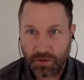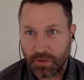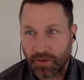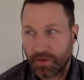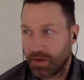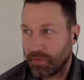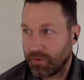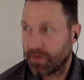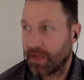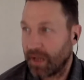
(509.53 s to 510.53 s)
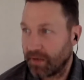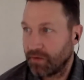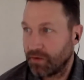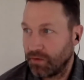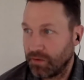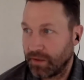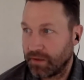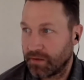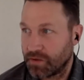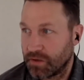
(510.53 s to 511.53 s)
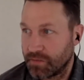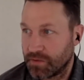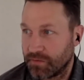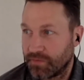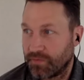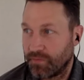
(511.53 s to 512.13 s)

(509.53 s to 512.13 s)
who would have thought about that, like in terms of,